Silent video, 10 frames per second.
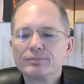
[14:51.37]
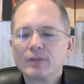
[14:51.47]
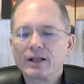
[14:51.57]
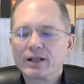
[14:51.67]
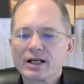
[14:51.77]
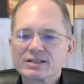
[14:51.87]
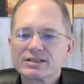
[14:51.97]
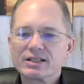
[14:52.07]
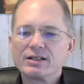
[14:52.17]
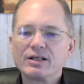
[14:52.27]
And like I
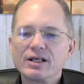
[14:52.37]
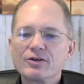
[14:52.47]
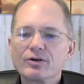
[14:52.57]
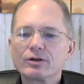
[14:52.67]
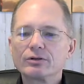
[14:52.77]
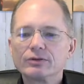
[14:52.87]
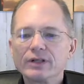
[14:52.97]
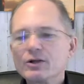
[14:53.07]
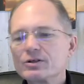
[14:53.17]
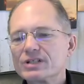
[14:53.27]
said,
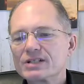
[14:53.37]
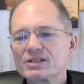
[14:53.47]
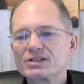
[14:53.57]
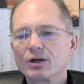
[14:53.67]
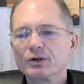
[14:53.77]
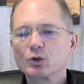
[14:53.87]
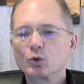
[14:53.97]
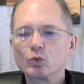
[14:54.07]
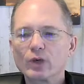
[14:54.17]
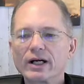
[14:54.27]
neither's necessarily
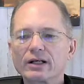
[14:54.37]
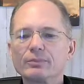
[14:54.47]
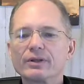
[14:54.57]
correct,